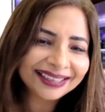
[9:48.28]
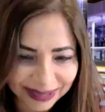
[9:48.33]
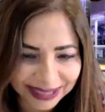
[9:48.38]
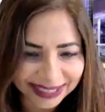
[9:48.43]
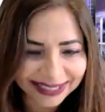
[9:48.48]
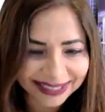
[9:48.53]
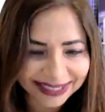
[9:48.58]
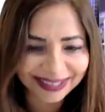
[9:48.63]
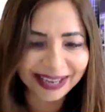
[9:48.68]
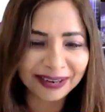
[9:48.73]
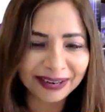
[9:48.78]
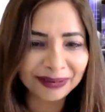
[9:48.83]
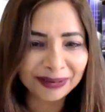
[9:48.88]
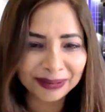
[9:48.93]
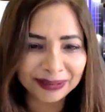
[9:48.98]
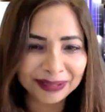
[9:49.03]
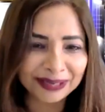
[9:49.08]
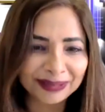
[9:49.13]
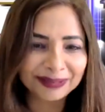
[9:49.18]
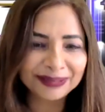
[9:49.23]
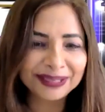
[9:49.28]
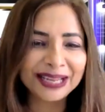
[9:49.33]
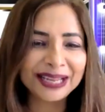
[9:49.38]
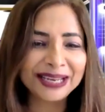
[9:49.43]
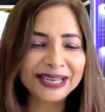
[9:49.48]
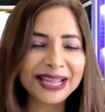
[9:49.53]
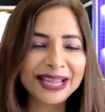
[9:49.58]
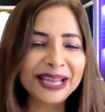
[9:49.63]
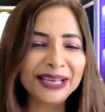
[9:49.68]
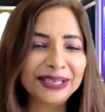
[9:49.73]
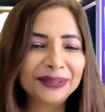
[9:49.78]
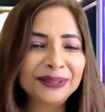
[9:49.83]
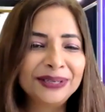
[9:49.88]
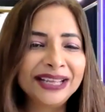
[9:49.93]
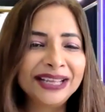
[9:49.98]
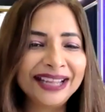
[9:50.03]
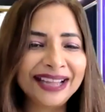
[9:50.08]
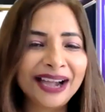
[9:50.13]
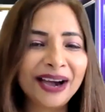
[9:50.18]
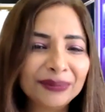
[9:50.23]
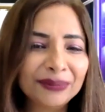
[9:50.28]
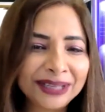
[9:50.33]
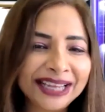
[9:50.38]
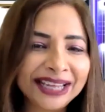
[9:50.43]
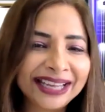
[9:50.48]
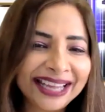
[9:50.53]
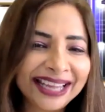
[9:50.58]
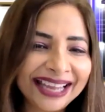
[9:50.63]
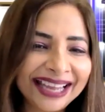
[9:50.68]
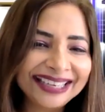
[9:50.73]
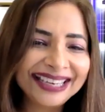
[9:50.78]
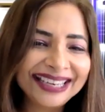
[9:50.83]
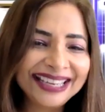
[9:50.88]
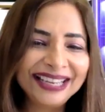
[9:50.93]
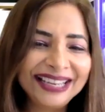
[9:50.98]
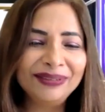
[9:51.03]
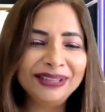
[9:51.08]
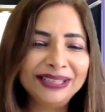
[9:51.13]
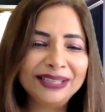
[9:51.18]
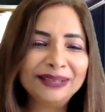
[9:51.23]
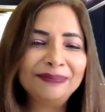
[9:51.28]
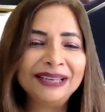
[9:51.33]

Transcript: from it the day-to-day, how they can deal with it.